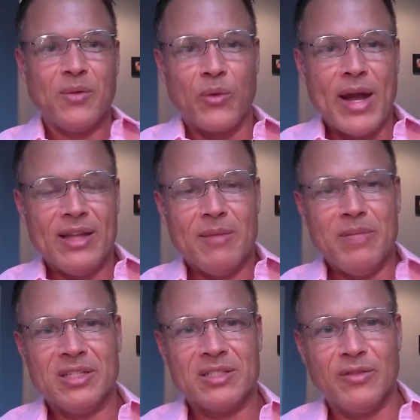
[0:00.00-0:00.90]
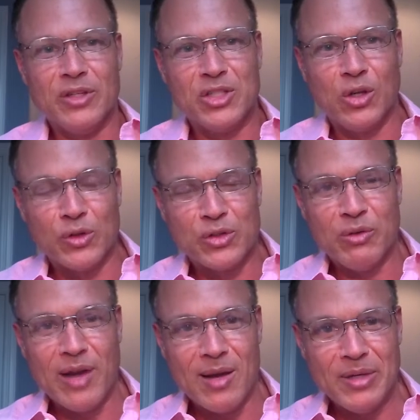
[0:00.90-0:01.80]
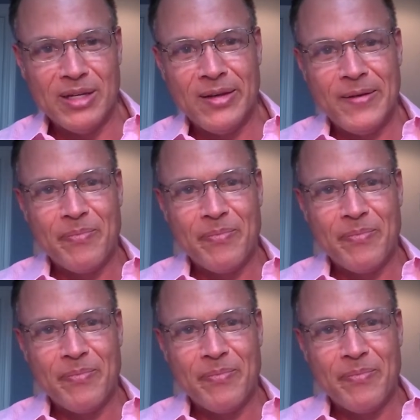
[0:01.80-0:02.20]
We're right in the midst of the silver tsunami.